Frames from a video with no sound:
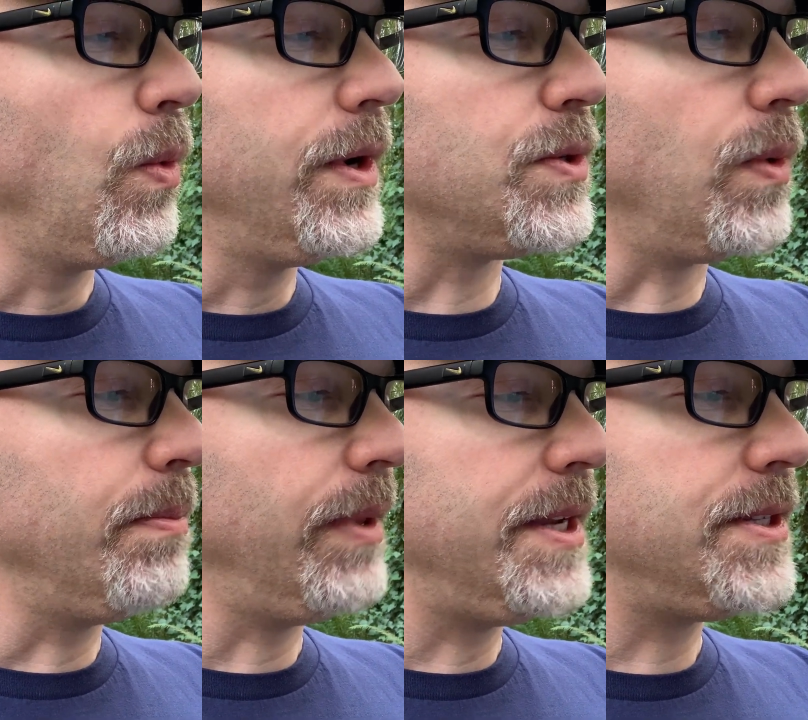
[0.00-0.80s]
what is
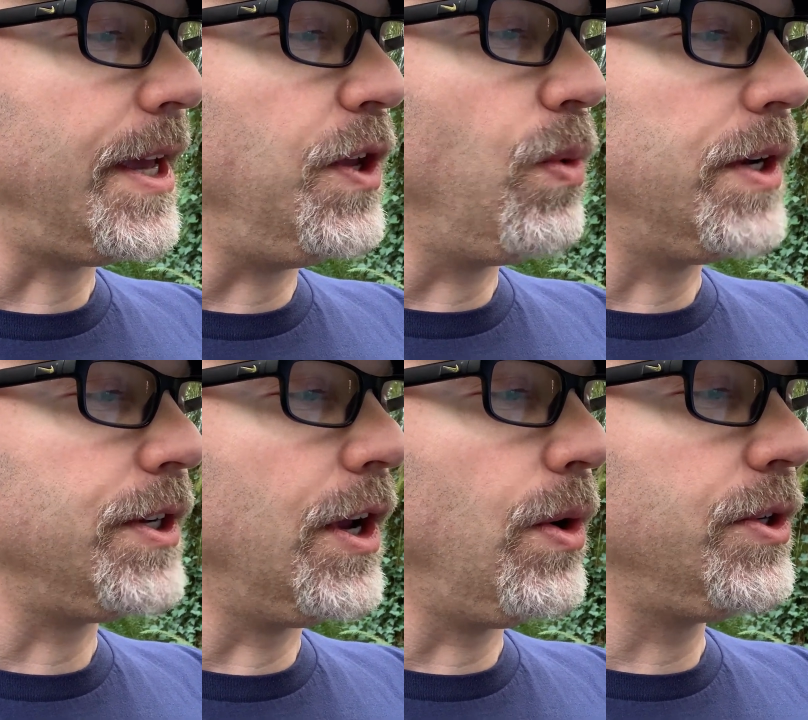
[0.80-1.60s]
one place that you want
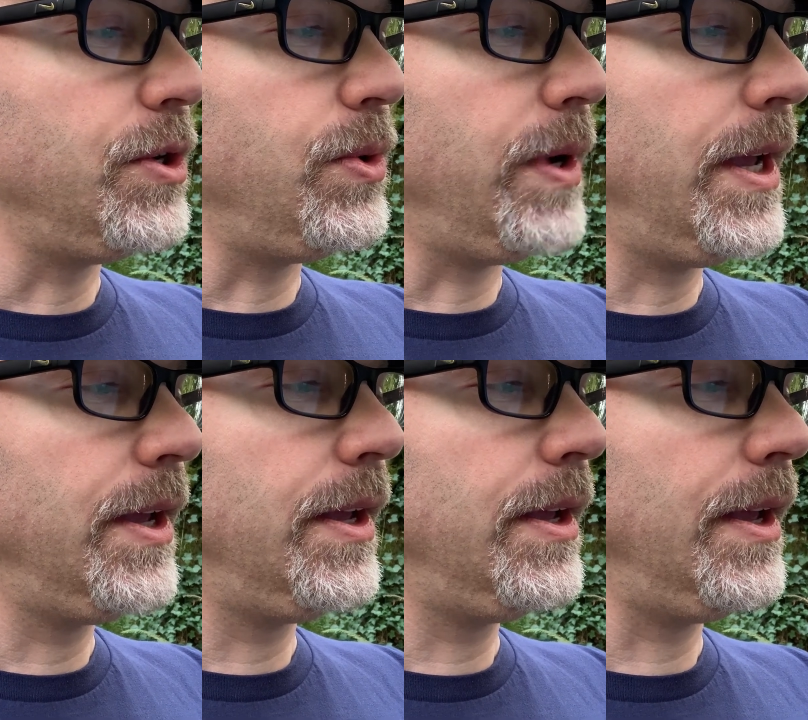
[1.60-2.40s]
to go to
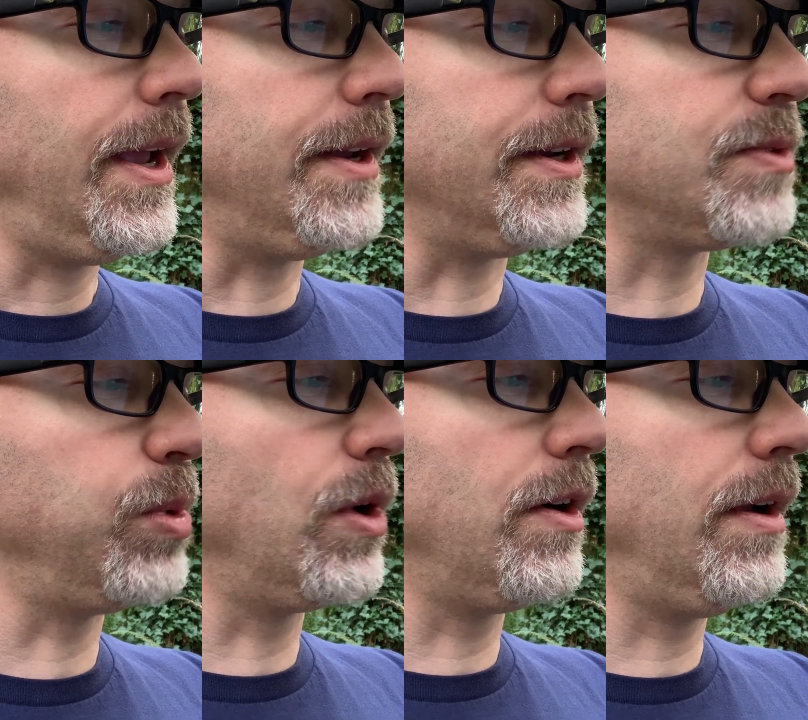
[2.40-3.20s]
and
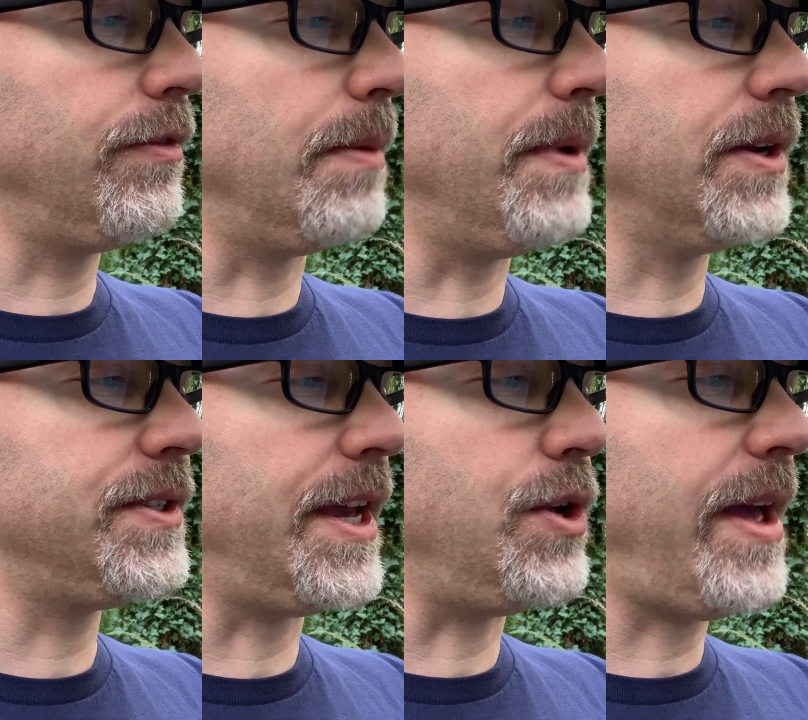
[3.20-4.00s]
explore for bugs
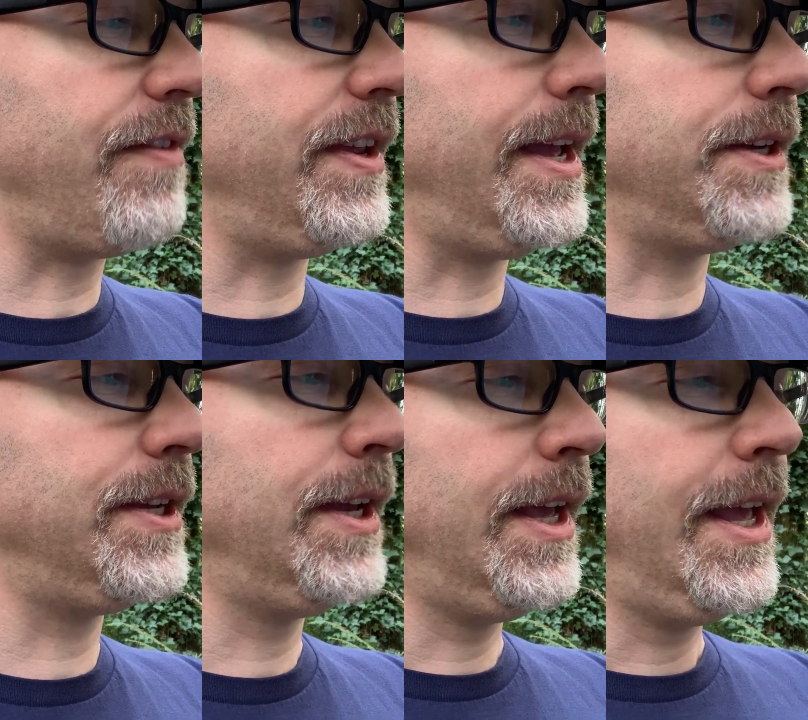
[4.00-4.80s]
that you haven't yet?